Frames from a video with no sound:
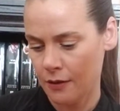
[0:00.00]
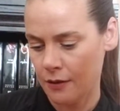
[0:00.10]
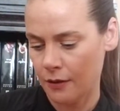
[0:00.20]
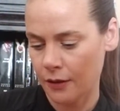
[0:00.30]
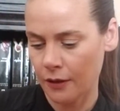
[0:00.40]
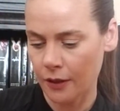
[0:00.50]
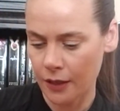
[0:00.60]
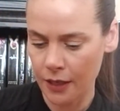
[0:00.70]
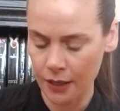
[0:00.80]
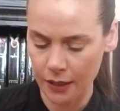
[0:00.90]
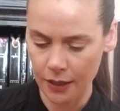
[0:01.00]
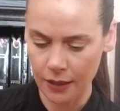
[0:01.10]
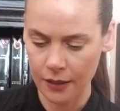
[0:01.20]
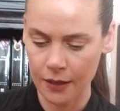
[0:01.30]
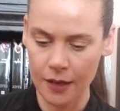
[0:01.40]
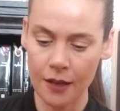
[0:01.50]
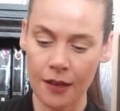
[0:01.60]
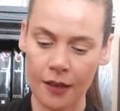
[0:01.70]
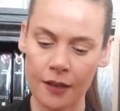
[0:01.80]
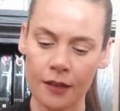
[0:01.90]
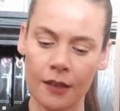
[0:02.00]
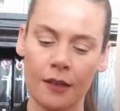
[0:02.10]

Let's look at it. And